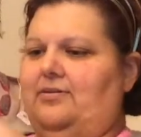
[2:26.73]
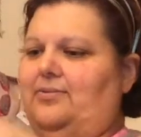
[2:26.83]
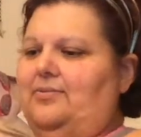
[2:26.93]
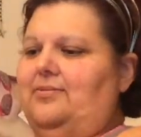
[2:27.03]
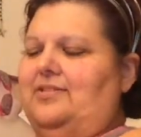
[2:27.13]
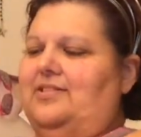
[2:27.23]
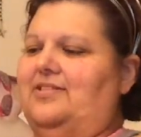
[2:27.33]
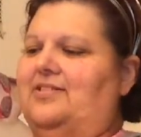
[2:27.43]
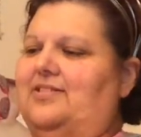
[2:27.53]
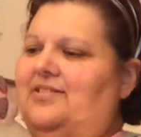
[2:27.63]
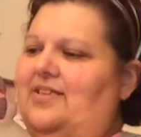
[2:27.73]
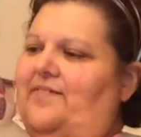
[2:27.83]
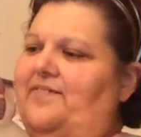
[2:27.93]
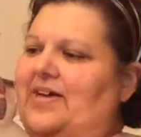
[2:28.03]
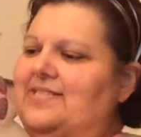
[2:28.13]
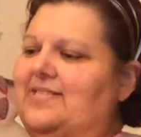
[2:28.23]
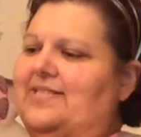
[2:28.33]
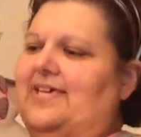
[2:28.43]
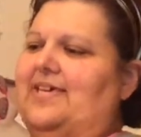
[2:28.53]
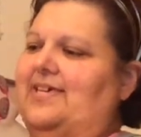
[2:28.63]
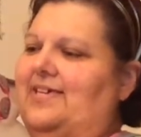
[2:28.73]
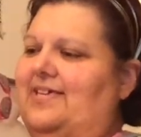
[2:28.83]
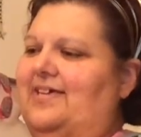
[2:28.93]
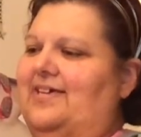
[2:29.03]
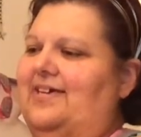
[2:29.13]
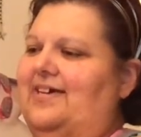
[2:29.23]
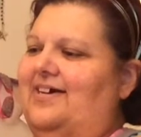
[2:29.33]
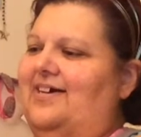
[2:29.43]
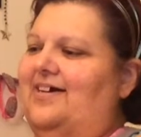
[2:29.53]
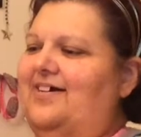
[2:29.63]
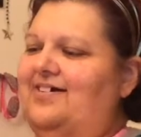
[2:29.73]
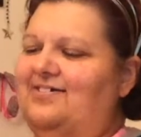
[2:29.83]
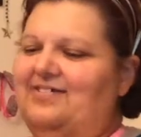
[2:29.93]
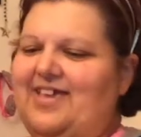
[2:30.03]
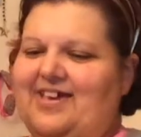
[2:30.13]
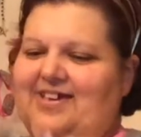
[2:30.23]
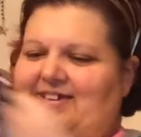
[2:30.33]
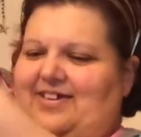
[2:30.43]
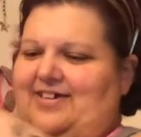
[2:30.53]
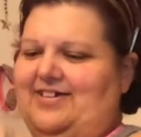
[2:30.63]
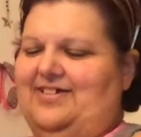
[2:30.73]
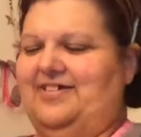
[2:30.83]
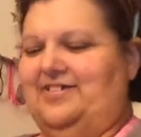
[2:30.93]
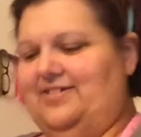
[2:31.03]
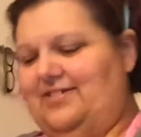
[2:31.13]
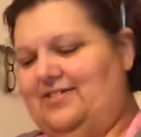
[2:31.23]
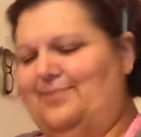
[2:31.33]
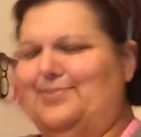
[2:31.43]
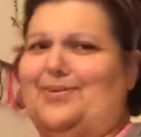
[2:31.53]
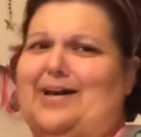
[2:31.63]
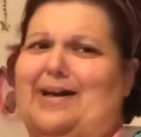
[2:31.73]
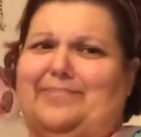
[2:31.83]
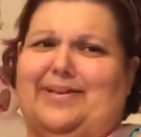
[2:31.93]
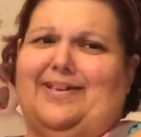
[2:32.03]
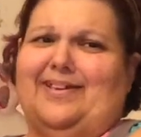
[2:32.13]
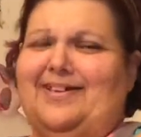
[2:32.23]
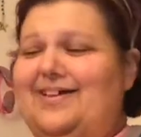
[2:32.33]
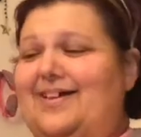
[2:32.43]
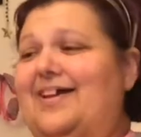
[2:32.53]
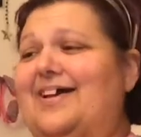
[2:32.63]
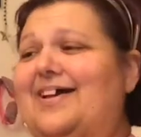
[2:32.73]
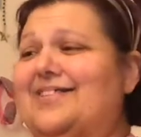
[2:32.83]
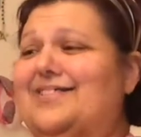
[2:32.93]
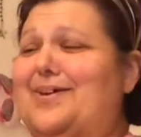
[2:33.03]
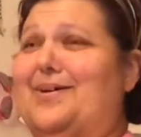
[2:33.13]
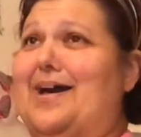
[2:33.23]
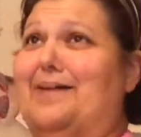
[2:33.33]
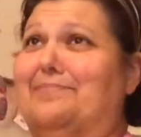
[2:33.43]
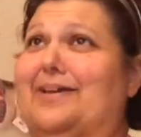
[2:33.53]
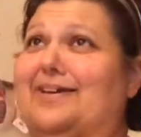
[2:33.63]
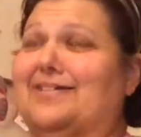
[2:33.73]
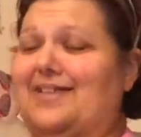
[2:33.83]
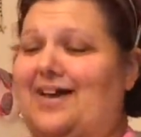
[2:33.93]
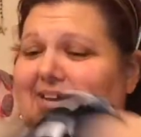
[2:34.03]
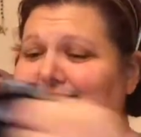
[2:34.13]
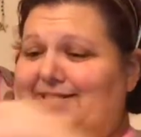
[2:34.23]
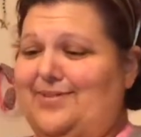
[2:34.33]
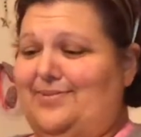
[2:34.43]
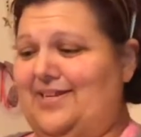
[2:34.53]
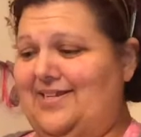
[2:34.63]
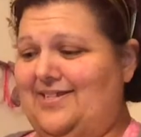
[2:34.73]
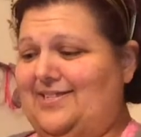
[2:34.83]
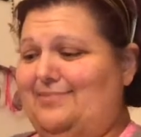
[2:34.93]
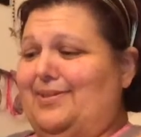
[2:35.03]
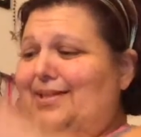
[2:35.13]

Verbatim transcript: Ooh, this is fancy. Oh, yay. I'm so happy. So happy because I so needed some